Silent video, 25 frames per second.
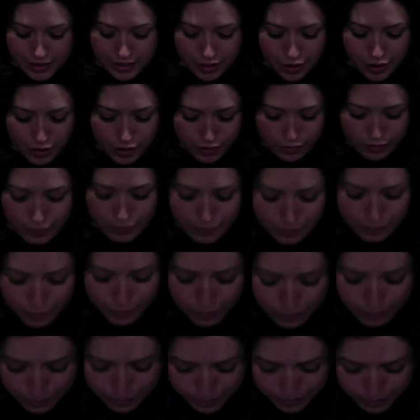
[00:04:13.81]
Oh,
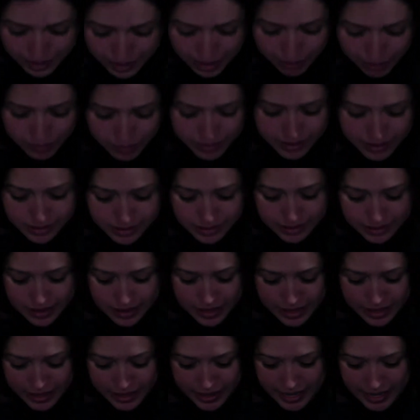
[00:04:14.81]
that one.
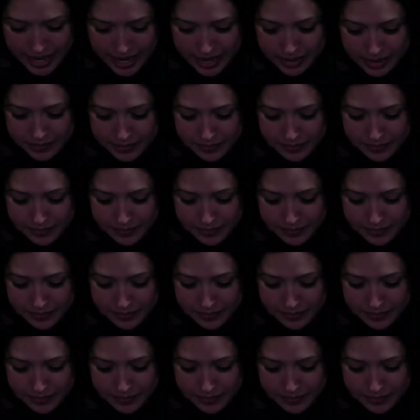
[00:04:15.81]
Okay,